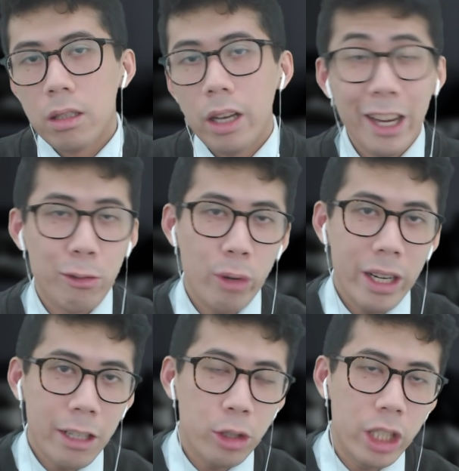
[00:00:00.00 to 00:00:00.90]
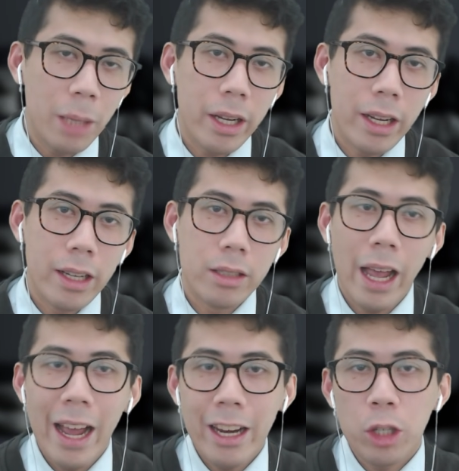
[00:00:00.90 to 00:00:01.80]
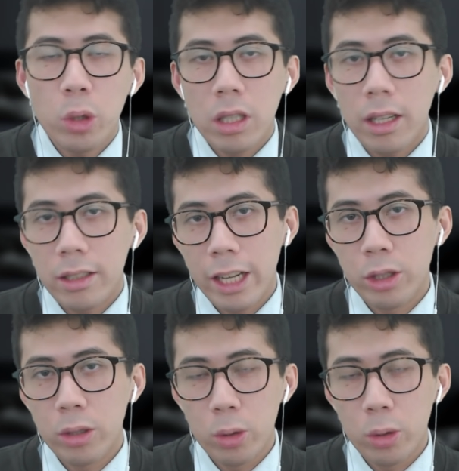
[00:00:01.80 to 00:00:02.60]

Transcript: And right now, SHIB is adding utilization